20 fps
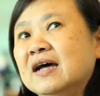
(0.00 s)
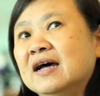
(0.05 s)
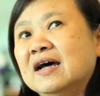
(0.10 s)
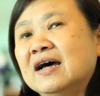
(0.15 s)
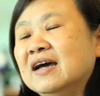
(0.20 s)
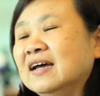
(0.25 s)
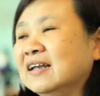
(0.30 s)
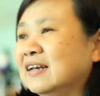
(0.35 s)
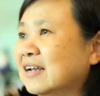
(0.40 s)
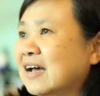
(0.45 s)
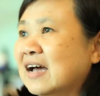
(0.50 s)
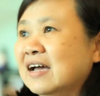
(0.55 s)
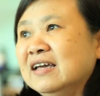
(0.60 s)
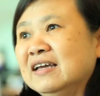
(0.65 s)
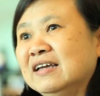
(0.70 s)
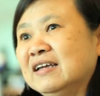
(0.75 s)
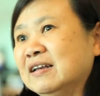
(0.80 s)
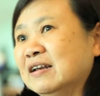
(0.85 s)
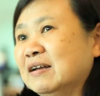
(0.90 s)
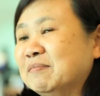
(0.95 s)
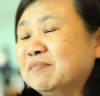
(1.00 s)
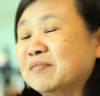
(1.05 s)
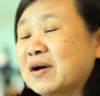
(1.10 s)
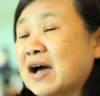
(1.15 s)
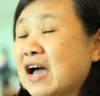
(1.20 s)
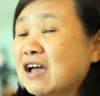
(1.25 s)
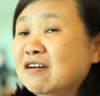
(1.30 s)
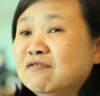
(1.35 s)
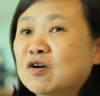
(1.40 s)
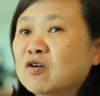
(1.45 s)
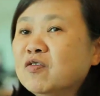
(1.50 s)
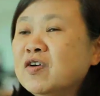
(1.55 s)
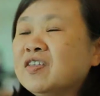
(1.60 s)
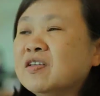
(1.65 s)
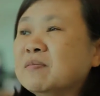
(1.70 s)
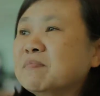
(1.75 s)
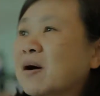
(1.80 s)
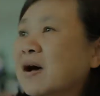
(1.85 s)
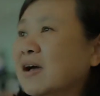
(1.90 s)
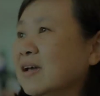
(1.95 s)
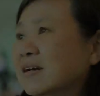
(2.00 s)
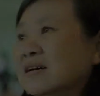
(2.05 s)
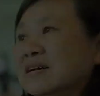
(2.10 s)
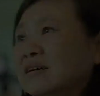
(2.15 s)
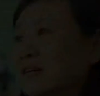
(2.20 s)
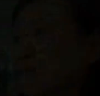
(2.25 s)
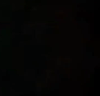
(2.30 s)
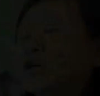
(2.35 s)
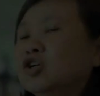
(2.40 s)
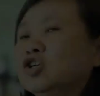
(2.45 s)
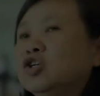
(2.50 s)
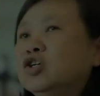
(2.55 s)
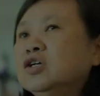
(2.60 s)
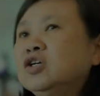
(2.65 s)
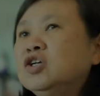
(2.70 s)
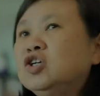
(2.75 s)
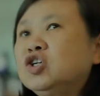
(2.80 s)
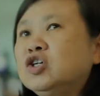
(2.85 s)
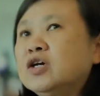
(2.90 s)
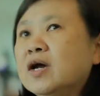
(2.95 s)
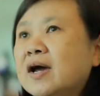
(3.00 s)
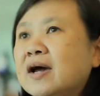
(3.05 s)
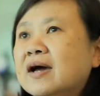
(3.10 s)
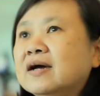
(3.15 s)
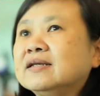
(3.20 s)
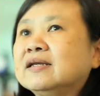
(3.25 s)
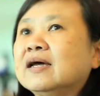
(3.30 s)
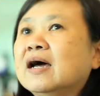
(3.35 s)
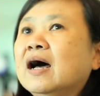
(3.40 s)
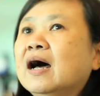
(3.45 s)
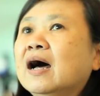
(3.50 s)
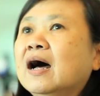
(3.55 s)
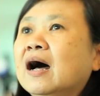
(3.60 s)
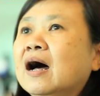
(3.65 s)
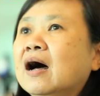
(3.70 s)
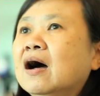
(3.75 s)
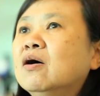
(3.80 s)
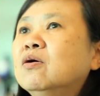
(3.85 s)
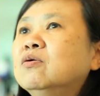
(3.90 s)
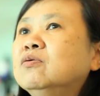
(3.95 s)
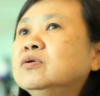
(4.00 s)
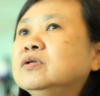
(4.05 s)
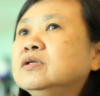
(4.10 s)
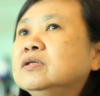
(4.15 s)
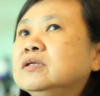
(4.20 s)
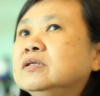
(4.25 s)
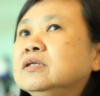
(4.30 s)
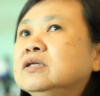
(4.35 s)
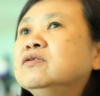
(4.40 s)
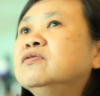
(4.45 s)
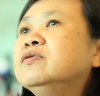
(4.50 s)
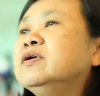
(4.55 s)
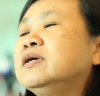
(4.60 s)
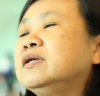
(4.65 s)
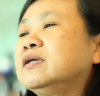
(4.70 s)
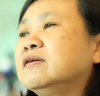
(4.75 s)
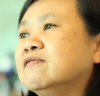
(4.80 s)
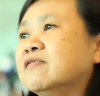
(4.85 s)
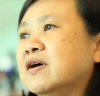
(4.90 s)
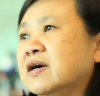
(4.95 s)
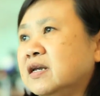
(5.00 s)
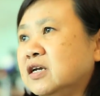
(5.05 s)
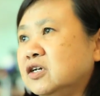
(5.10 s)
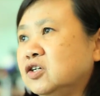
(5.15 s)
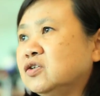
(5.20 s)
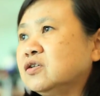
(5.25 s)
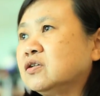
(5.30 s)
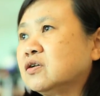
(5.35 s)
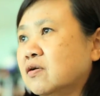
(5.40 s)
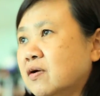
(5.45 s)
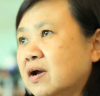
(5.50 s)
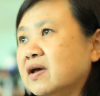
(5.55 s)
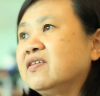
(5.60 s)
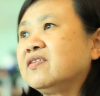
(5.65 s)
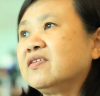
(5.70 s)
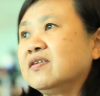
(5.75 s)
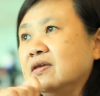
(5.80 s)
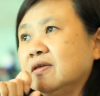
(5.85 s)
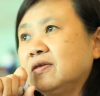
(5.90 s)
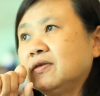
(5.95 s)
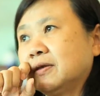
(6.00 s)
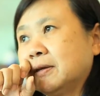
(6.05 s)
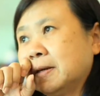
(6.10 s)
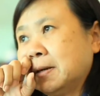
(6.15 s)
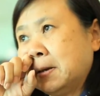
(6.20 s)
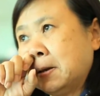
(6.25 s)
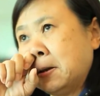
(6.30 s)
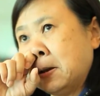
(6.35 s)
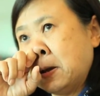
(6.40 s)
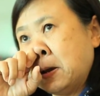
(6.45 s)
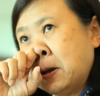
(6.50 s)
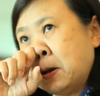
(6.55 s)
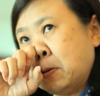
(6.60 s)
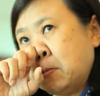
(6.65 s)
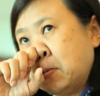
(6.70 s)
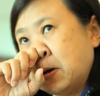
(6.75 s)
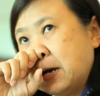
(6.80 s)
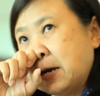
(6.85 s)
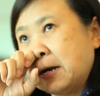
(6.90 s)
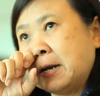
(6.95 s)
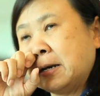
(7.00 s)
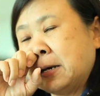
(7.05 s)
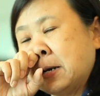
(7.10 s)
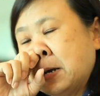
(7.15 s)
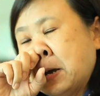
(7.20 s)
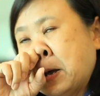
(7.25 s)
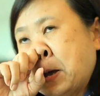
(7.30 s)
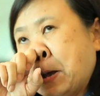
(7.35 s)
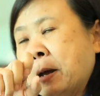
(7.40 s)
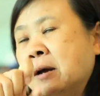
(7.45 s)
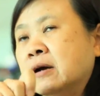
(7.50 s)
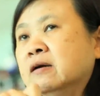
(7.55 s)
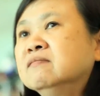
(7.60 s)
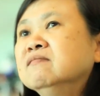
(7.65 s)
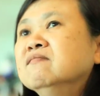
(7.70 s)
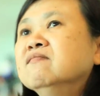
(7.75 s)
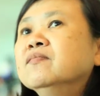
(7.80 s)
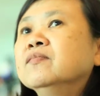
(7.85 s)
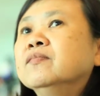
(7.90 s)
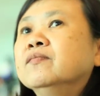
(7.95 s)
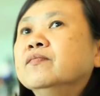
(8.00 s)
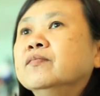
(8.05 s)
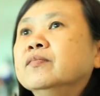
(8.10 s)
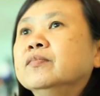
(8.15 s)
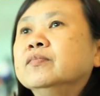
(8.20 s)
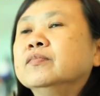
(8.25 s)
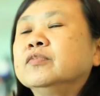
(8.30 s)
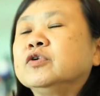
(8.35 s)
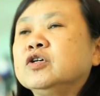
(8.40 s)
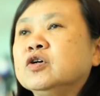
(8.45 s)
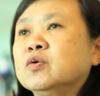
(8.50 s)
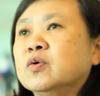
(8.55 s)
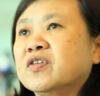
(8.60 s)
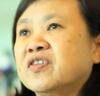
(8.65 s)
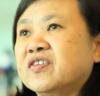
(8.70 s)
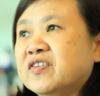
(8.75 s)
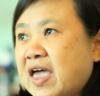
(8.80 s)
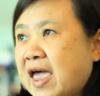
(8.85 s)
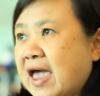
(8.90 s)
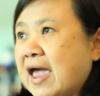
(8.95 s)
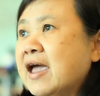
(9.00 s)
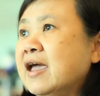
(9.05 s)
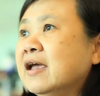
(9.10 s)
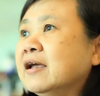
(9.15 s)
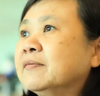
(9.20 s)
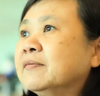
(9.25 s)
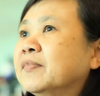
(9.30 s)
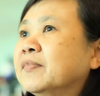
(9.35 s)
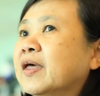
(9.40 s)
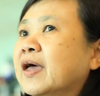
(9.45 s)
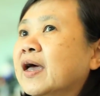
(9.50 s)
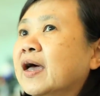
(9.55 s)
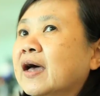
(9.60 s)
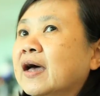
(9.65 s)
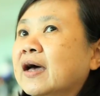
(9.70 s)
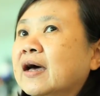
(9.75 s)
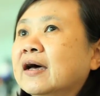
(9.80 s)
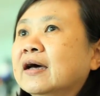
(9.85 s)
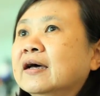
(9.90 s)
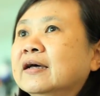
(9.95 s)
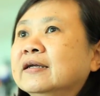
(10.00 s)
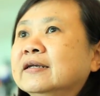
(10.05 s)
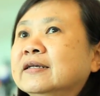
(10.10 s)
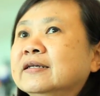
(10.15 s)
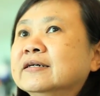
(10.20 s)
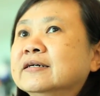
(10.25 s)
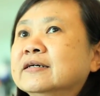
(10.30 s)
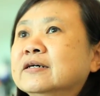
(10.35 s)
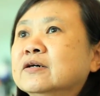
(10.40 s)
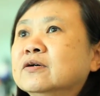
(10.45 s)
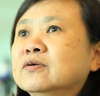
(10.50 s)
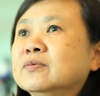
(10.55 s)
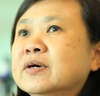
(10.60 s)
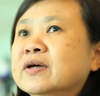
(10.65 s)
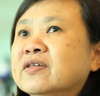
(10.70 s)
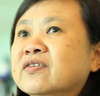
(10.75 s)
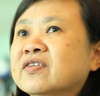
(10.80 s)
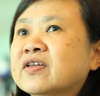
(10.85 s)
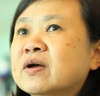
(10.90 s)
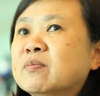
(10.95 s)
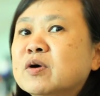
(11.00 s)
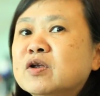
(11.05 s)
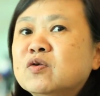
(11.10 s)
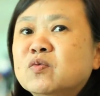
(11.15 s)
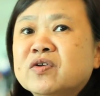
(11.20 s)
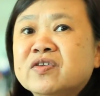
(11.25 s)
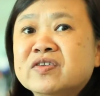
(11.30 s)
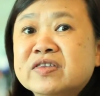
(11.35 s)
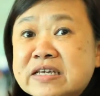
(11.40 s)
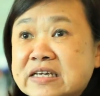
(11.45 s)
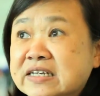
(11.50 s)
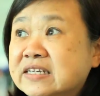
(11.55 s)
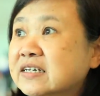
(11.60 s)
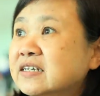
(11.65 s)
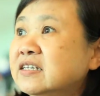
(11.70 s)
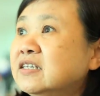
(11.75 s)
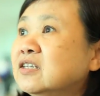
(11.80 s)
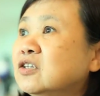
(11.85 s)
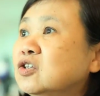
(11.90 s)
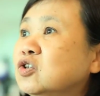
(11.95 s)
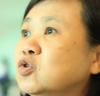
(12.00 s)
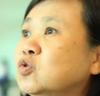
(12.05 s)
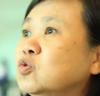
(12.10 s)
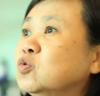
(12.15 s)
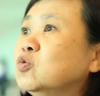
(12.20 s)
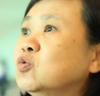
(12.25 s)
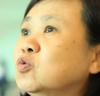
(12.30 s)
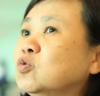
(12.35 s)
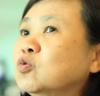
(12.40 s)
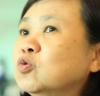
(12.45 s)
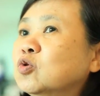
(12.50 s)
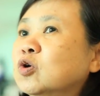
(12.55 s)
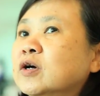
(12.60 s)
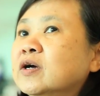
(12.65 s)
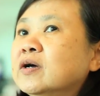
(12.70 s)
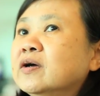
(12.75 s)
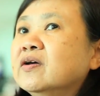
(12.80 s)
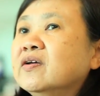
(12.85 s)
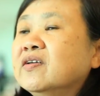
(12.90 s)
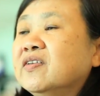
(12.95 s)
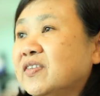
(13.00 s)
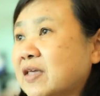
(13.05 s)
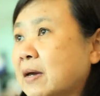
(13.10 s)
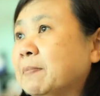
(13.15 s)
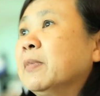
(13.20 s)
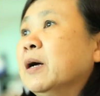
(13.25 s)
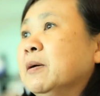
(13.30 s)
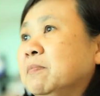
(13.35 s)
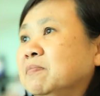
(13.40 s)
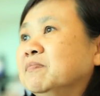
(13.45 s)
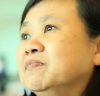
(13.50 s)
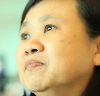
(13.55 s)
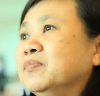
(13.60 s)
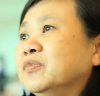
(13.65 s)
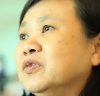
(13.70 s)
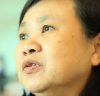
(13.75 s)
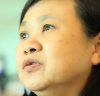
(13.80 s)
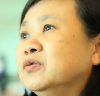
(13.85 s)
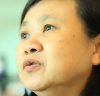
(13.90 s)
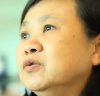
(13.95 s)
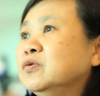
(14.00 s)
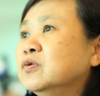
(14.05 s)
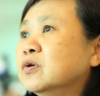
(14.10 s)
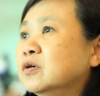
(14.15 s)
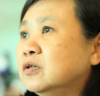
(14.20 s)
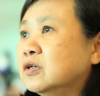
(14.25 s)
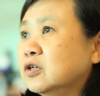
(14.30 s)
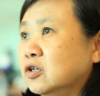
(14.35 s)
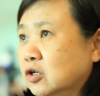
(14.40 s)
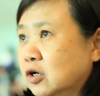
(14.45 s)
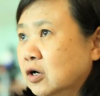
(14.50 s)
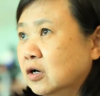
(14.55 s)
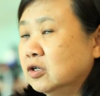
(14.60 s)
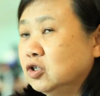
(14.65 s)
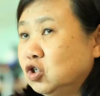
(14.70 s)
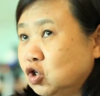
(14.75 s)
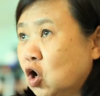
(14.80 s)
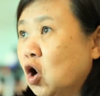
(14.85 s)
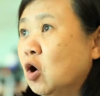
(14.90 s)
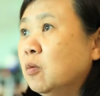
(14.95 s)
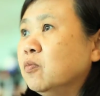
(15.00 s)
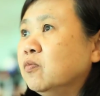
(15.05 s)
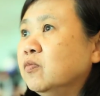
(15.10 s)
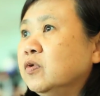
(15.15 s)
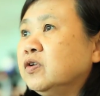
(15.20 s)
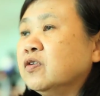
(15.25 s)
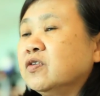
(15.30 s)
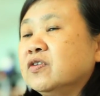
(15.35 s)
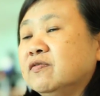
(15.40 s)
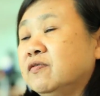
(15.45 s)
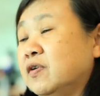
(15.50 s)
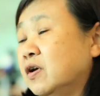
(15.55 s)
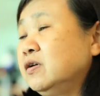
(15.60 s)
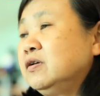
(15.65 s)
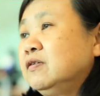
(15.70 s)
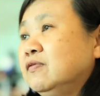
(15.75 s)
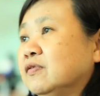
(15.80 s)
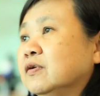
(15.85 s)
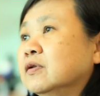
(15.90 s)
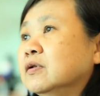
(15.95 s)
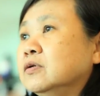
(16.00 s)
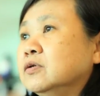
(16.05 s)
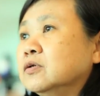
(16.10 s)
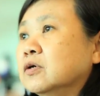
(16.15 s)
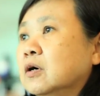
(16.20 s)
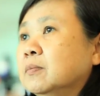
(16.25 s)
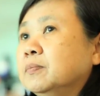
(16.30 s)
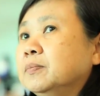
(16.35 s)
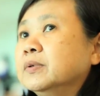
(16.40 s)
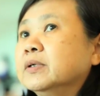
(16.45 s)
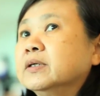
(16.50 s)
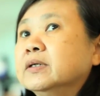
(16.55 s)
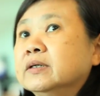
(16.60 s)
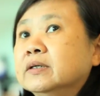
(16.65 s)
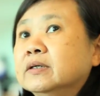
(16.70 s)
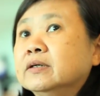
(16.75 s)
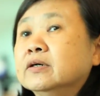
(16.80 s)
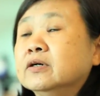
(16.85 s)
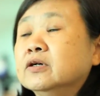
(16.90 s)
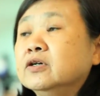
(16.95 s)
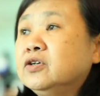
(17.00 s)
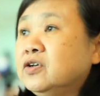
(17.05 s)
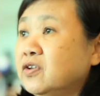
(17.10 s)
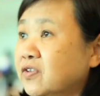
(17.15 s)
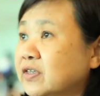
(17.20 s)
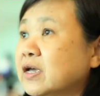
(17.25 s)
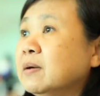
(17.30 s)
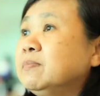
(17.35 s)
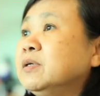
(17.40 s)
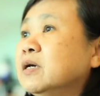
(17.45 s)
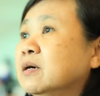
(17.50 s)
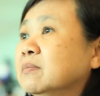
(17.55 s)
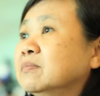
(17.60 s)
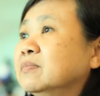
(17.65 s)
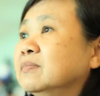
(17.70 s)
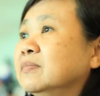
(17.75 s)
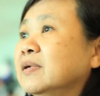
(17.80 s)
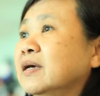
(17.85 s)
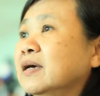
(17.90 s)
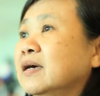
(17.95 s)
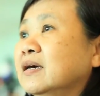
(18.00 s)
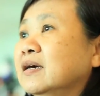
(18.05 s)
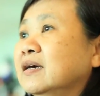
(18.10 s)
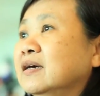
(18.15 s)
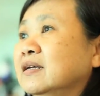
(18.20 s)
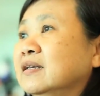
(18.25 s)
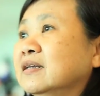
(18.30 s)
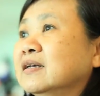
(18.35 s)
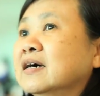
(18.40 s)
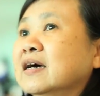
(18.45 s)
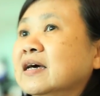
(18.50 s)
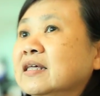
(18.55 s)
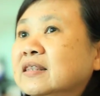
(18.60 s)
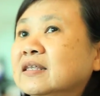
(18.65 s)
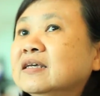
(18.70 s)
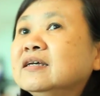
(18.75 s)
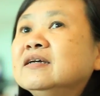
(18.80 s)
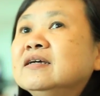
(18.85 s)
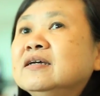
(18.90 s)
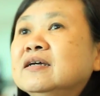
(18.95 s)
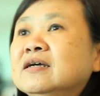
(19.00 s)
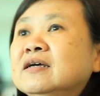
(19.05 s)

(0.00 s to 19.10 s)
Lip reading: I've always admired her. She shared how during the financial crisis, when she was there, and when someone was needed to step up to do a job, which was a very difficult job, she stepped up, and I think